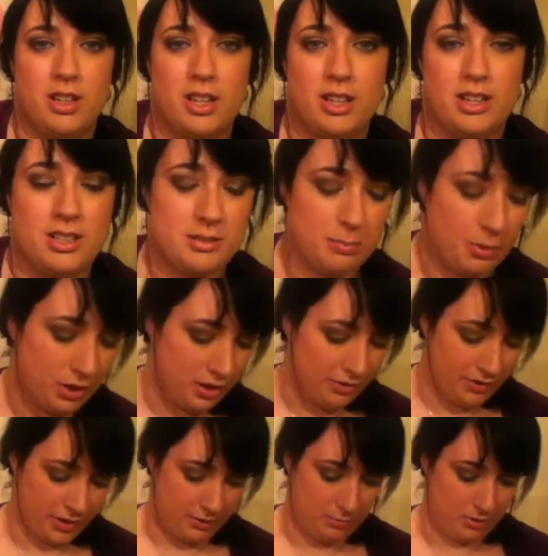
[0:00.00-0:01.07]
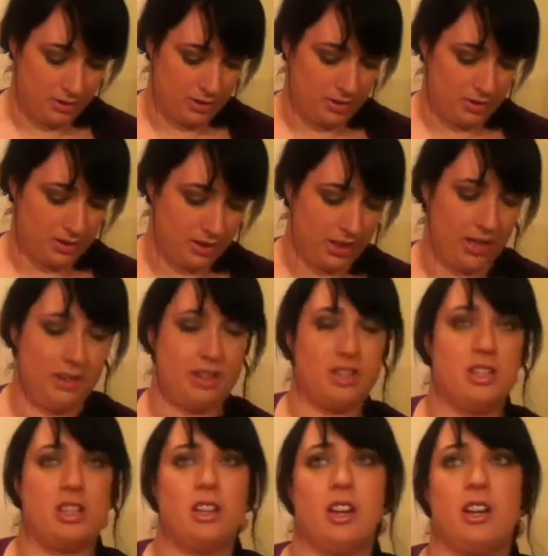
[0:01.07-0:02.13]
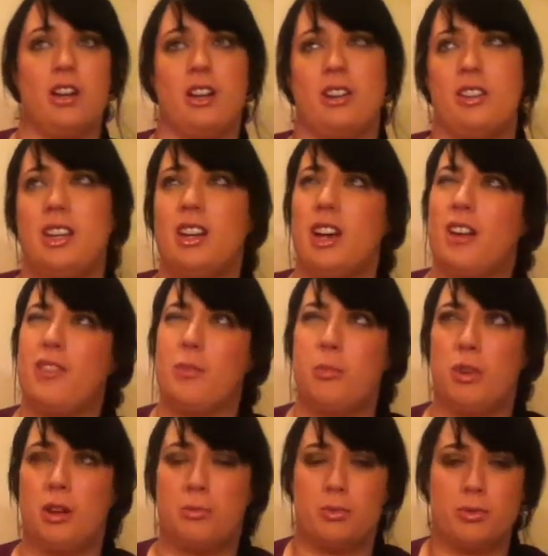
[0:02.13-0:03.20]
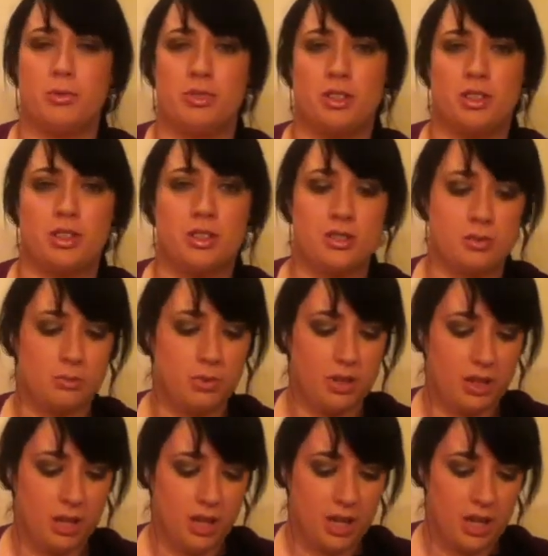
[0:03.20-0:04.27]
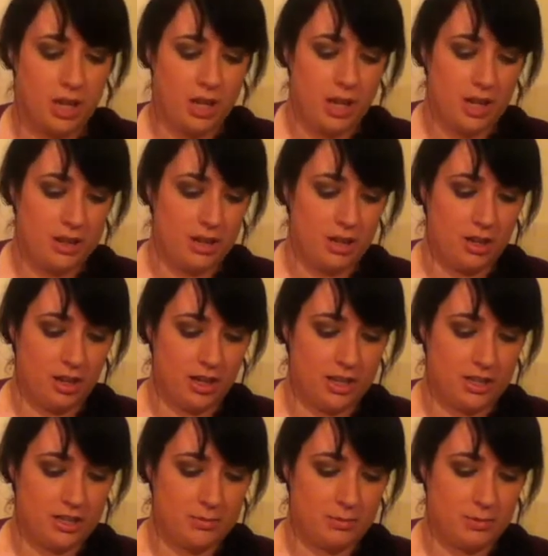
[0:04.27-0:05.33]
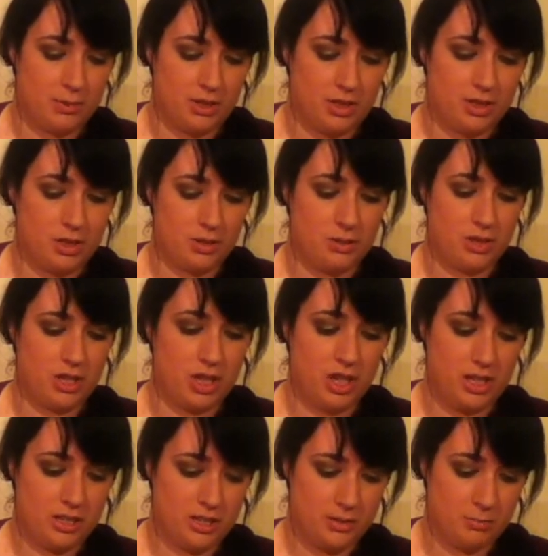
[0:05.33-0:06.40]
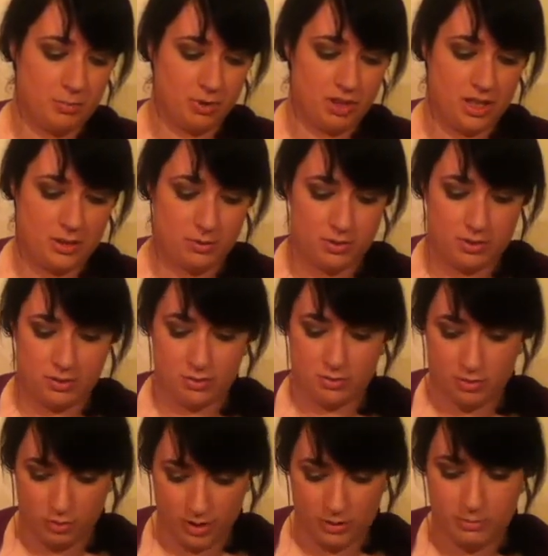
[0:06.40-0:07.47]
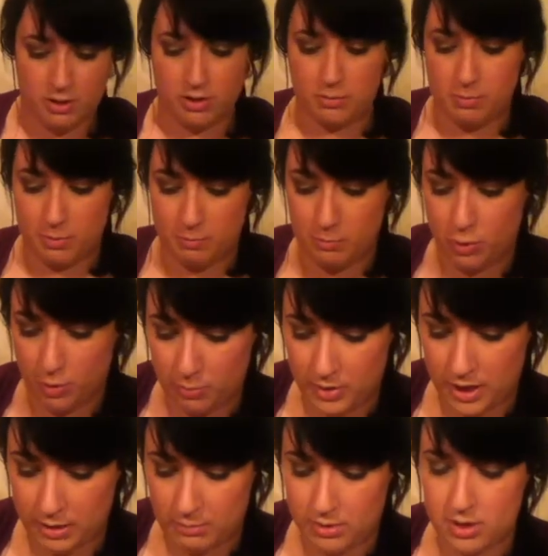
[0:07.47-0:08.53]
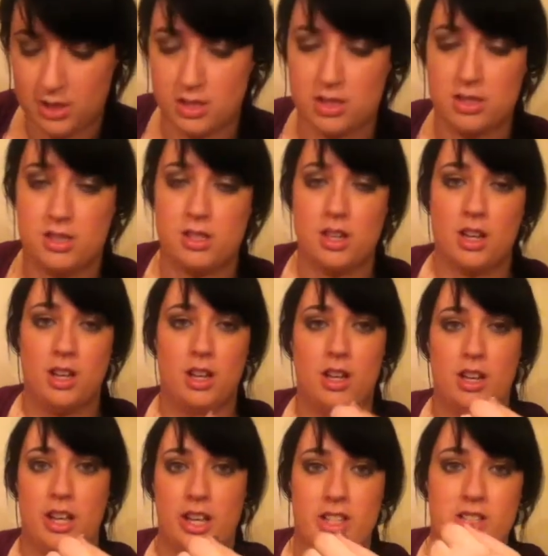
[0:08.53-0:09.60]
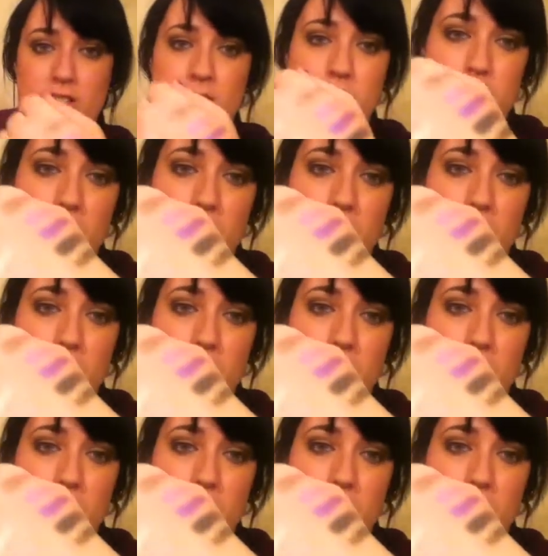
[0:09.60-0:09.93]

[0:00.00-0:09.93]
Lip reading: And it's perfect because I think I have a blog post on it somewhere, the likeness between the two shades, but this one's creamier, more pigmented, easier to